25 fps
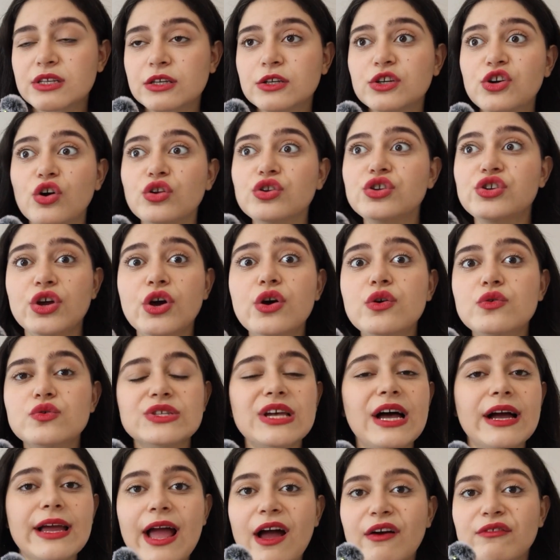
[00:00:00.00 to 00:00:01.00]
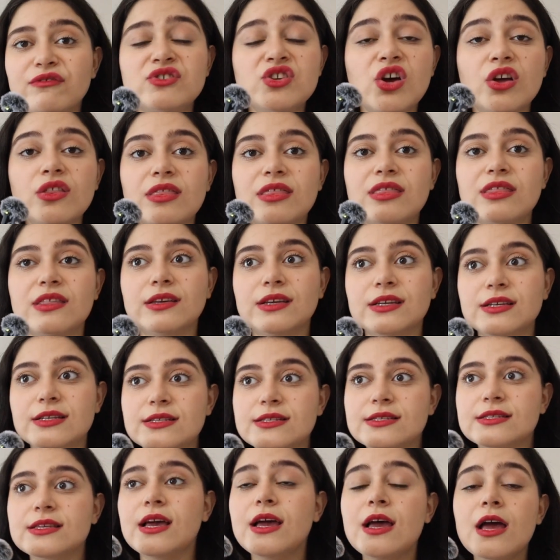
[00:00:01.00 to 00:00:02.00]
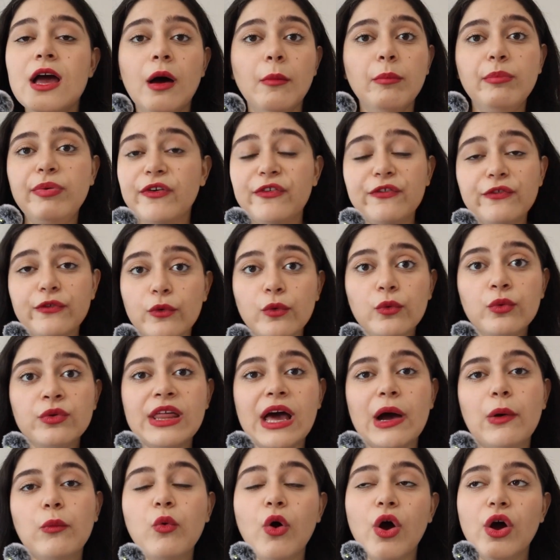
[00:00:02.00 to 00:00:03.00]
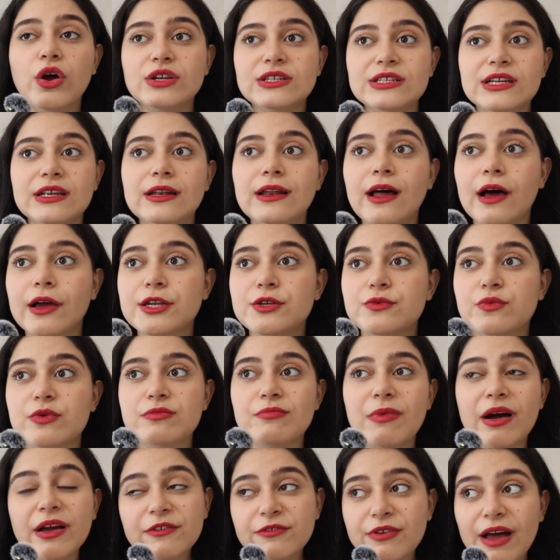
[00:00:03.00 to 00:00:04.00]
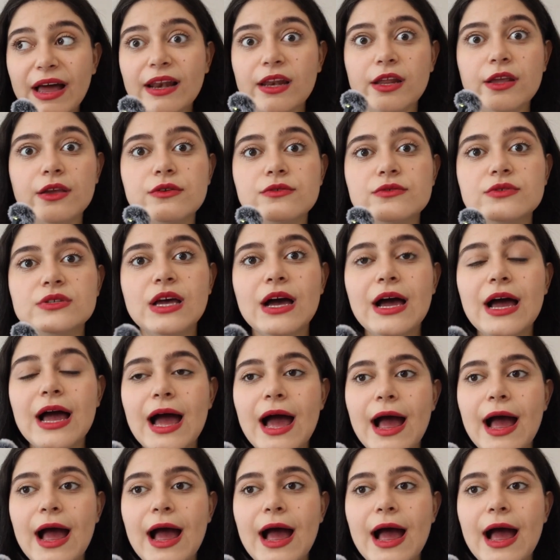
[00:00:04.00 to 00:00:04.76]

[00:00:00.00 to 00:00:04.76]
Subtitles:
And God knows I have done things before that weren't aligned with my values,